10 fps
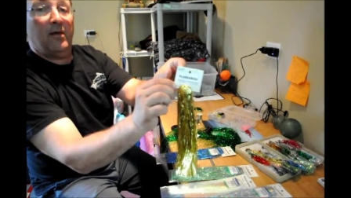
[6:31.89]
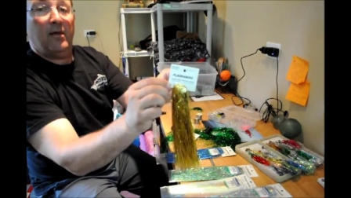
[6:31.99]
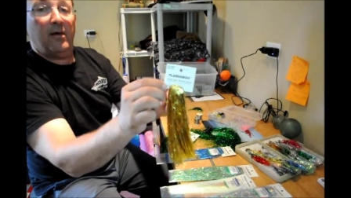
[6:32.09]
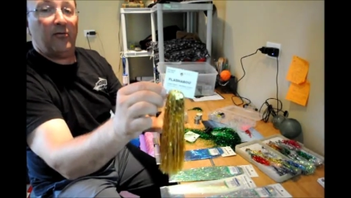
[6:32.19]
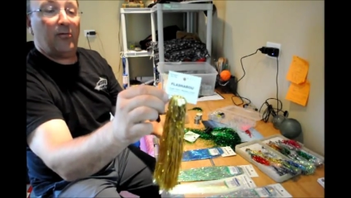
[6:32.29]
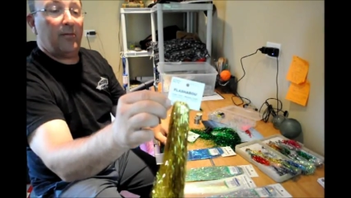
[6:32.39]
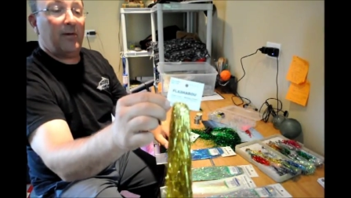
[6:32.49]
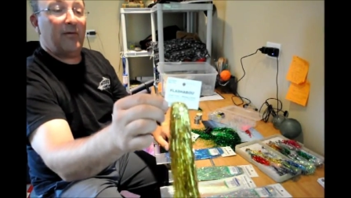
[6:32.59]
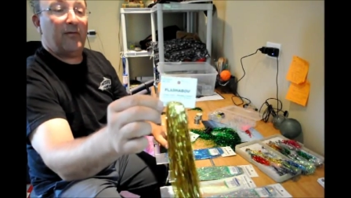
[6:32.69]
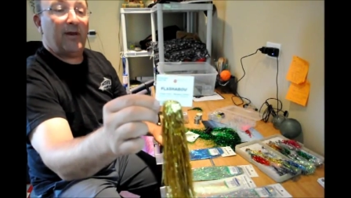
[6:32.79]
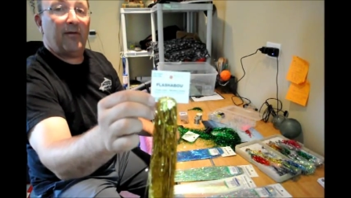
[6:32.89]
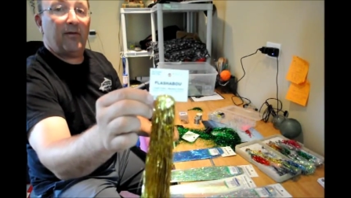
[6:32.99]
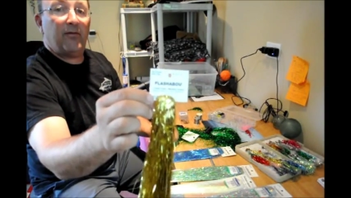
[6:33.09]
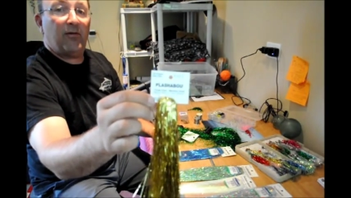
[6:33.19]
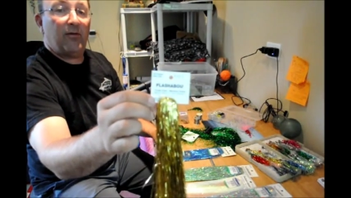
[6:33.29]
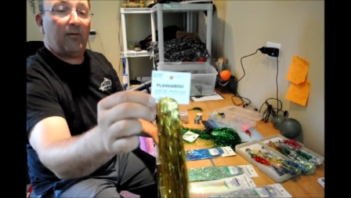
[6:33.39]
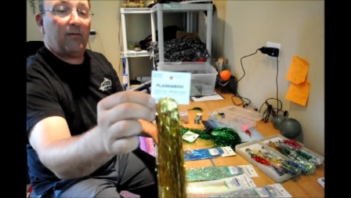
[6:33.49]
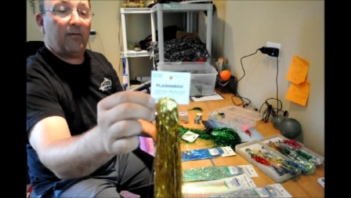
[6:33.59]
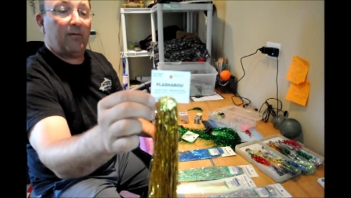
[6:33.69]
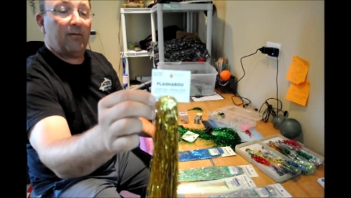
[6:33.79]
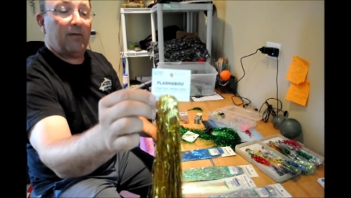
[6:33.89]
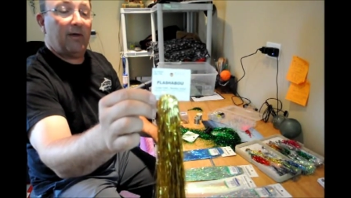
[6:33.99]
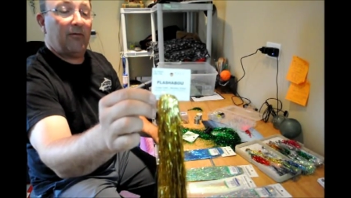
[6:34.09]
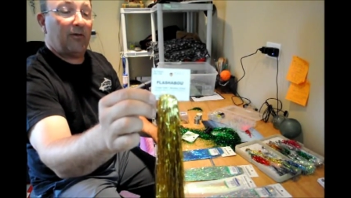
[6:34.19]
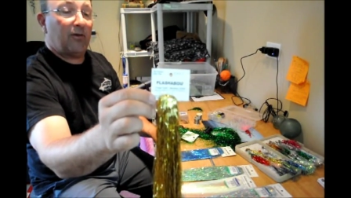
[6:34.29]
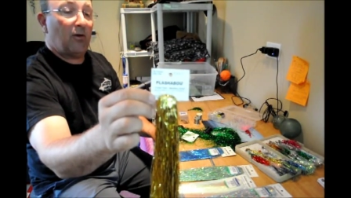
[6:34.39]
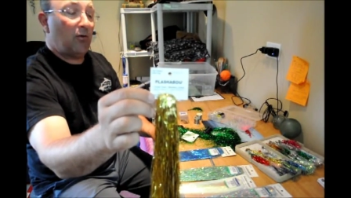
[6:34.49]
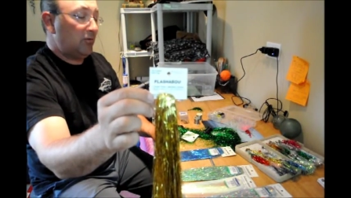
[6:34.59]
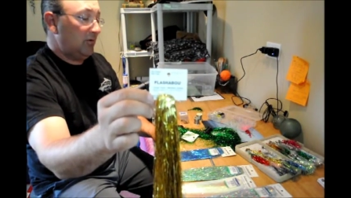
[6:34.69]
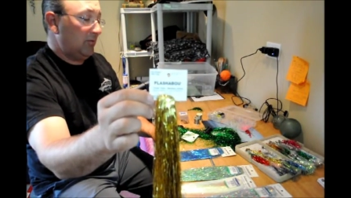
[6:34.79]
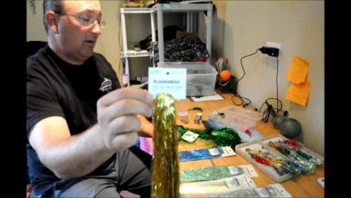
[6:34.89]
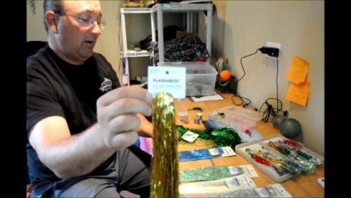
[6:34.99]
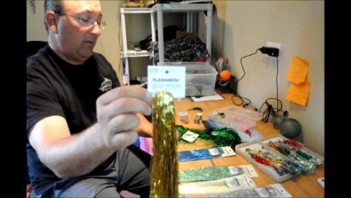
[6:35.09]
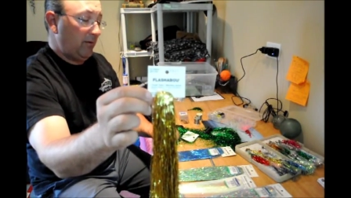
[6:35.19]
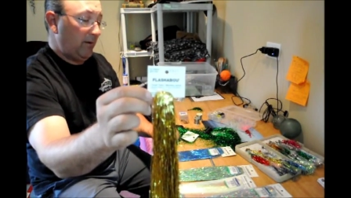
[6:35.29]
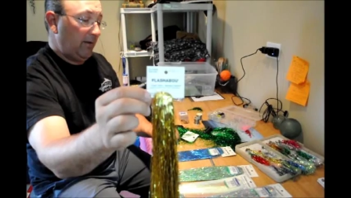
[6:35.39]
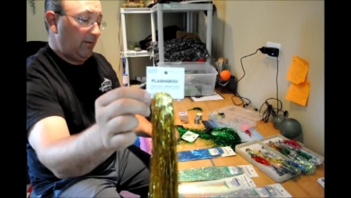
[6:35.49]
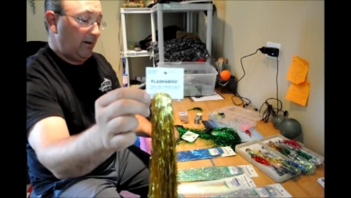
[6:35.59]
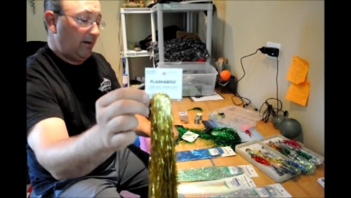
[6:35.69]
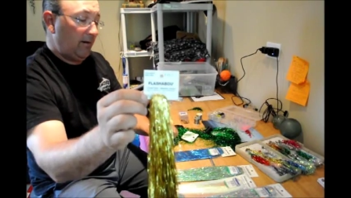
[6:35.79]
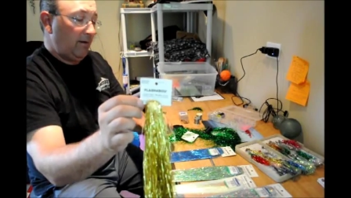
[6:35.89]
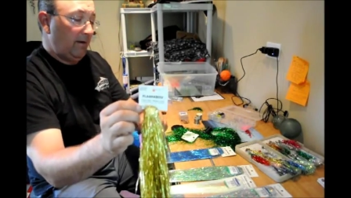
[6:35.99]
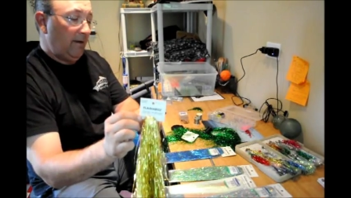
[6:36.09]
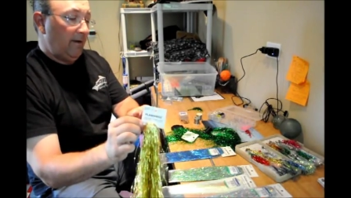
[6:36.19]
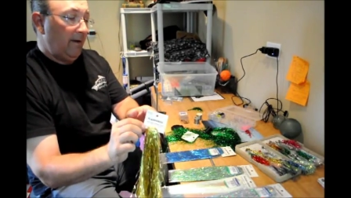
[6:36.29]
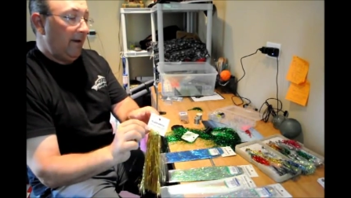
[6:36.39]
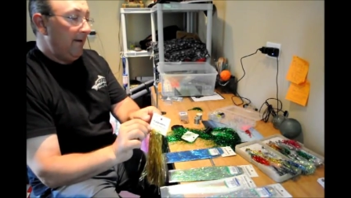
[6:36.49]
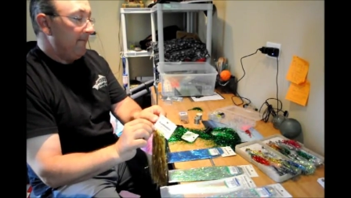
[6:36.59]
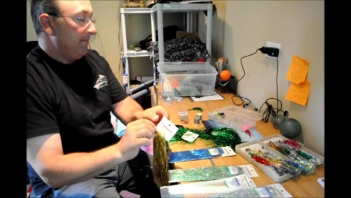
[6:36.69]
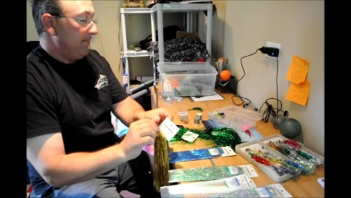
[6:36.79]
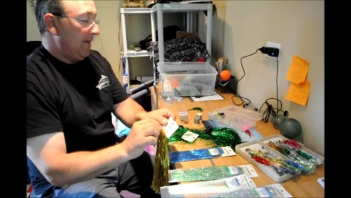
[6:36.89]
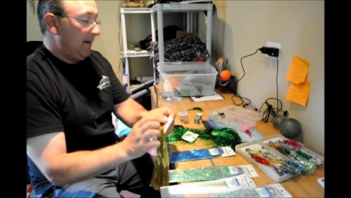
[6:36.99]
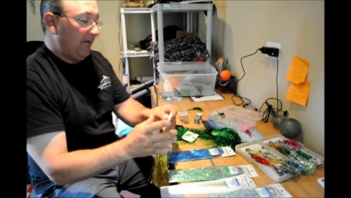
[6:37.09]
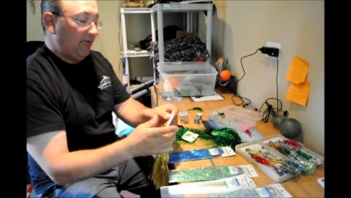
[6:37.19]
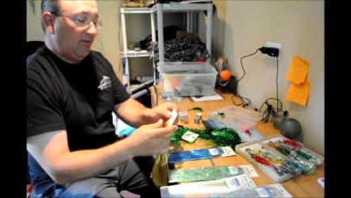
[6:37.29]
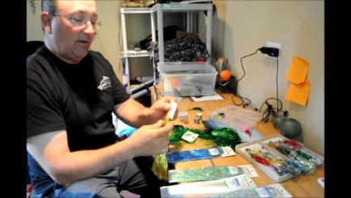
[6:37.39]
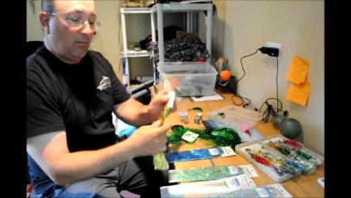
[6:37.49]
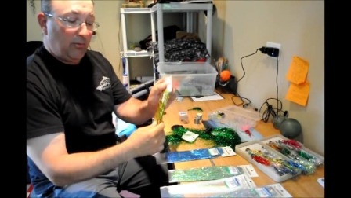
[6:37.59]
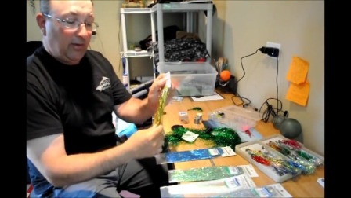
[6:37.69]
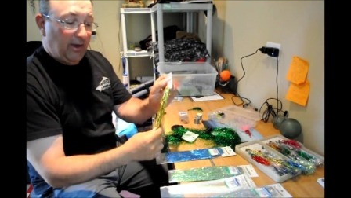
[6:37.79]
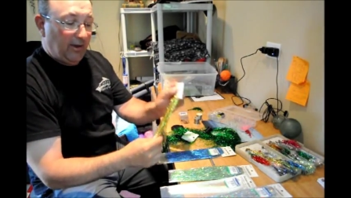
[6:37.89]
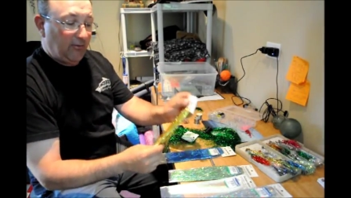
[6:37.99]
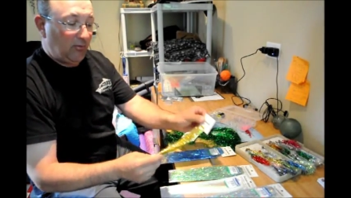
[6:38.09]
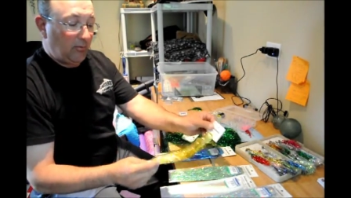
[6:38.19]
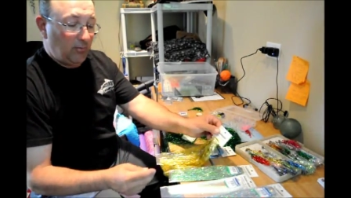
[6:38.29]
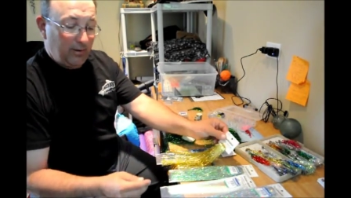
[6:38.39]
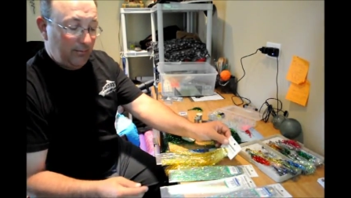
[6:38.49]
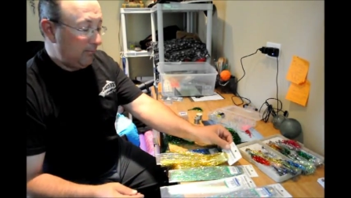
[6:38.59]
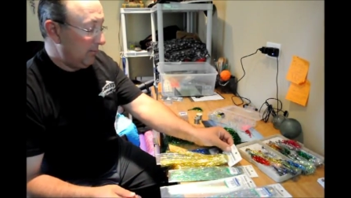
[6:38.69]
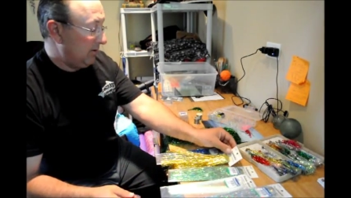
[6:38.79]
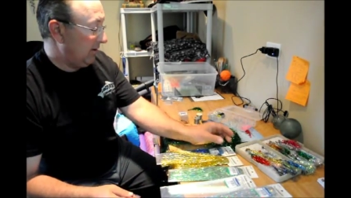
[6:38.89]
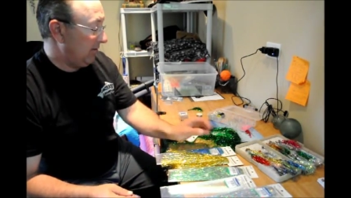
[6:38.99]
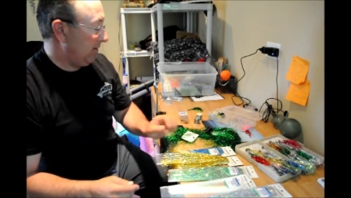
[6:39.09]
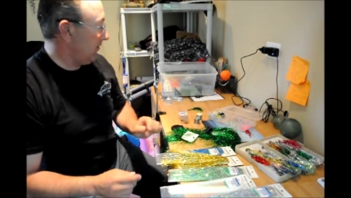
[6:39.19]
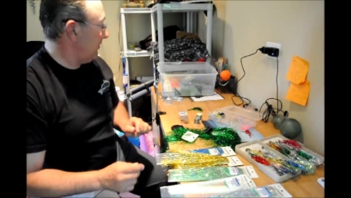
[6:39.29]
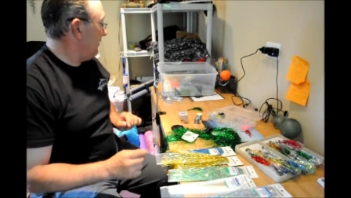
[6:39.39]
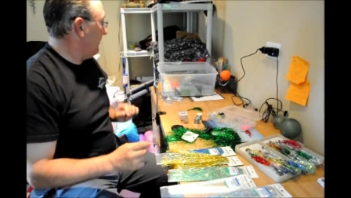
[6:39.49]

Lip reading: That's one of my favorites. That's a go-to color right there. And I stick with the extra limp material.